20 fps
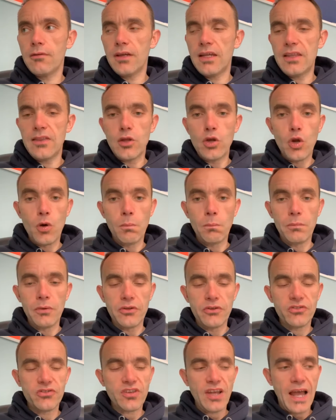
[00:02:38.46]
in the
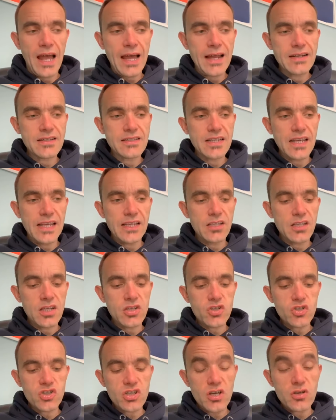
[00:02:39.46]
numbers, and it, it
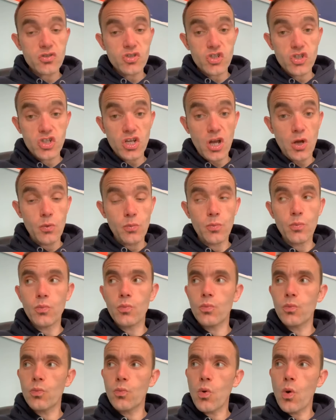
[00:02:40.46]
just goes to show
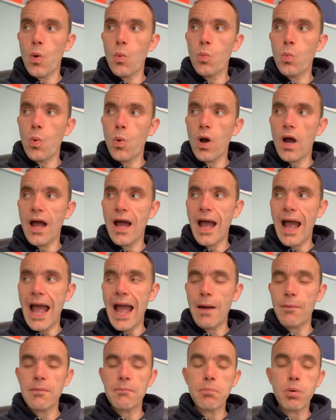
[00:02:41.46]

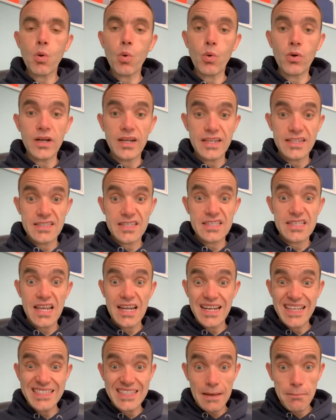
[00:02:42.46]
how important it is to set
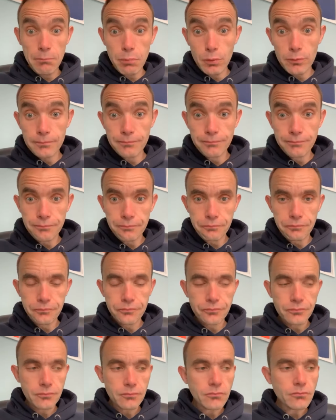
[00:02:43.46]
an example,
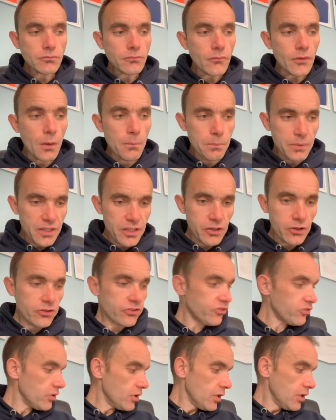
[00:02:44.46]

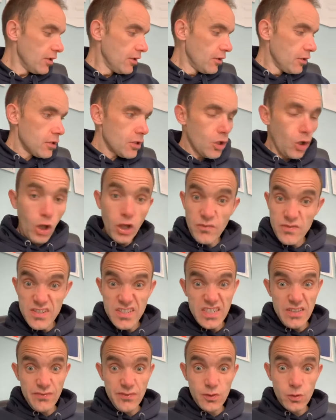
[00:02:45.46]
because life
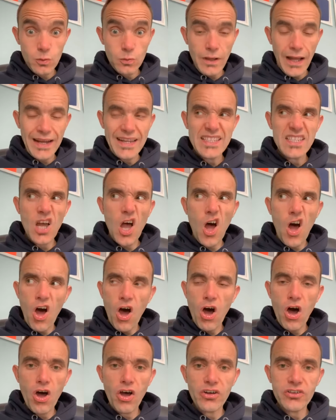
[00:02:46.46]
is difficult and it's
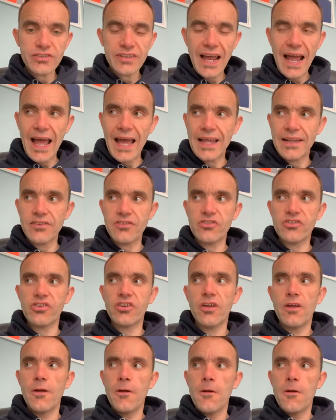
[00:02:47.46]
hard, and